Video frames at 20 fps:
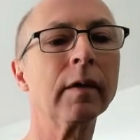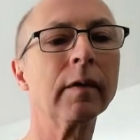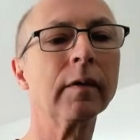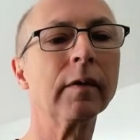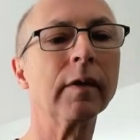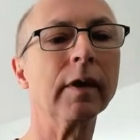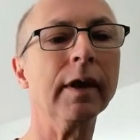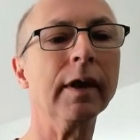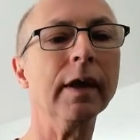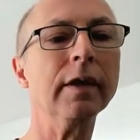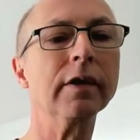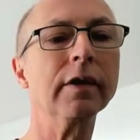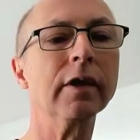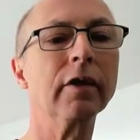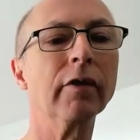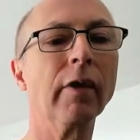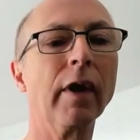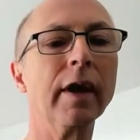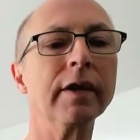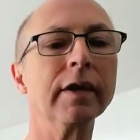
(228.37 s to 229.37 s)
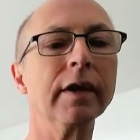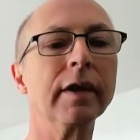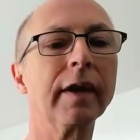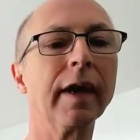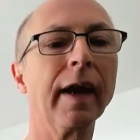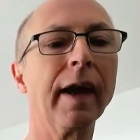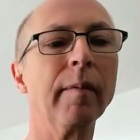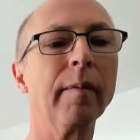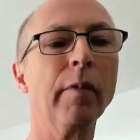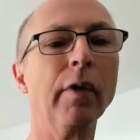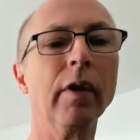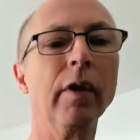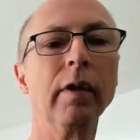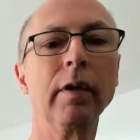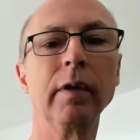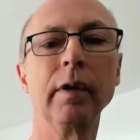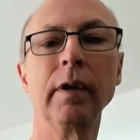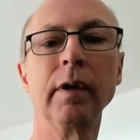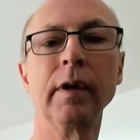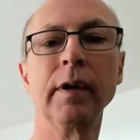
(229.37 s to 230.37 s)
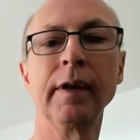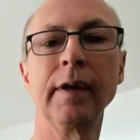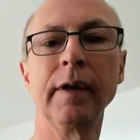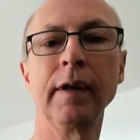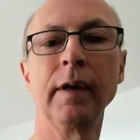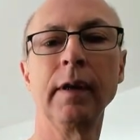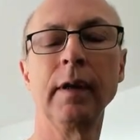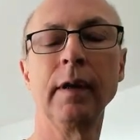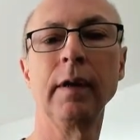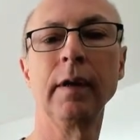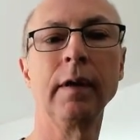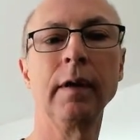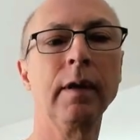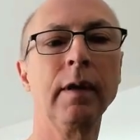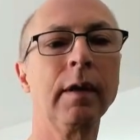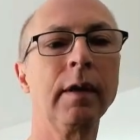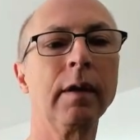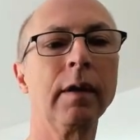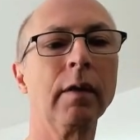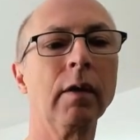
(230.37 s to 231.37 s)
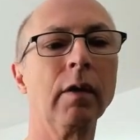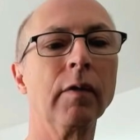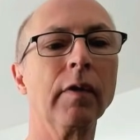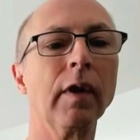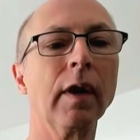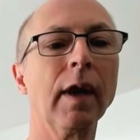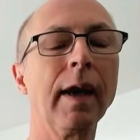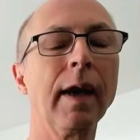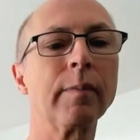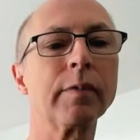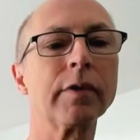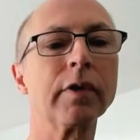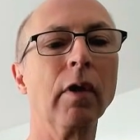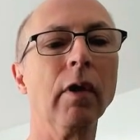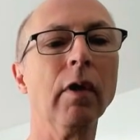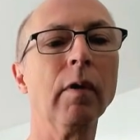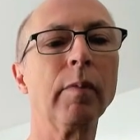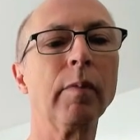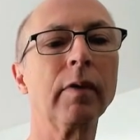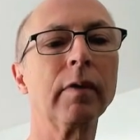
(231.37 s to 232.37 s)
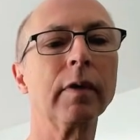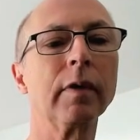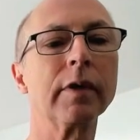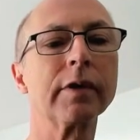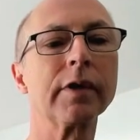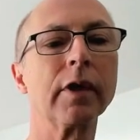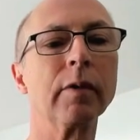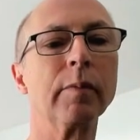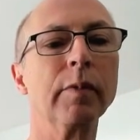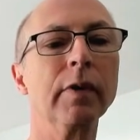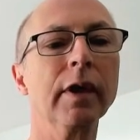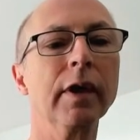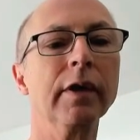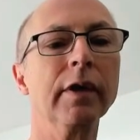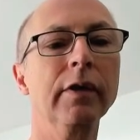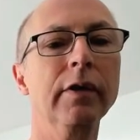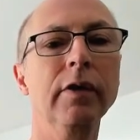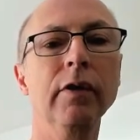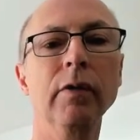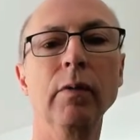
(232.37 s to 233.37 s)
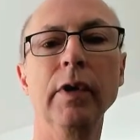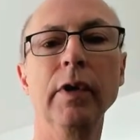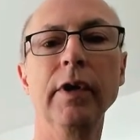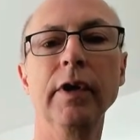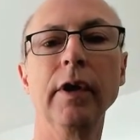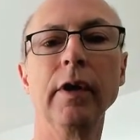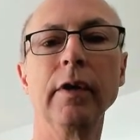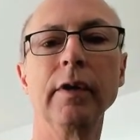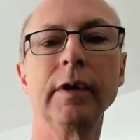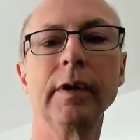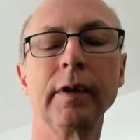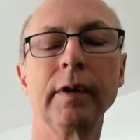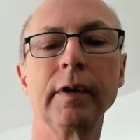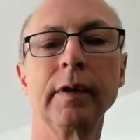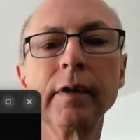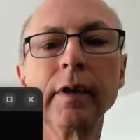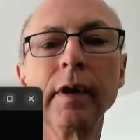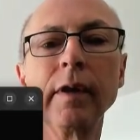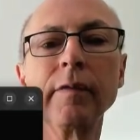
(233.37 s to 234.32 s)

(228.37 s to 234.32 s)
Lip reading: The integrated camera on the laptop, let's open it in a new window, I've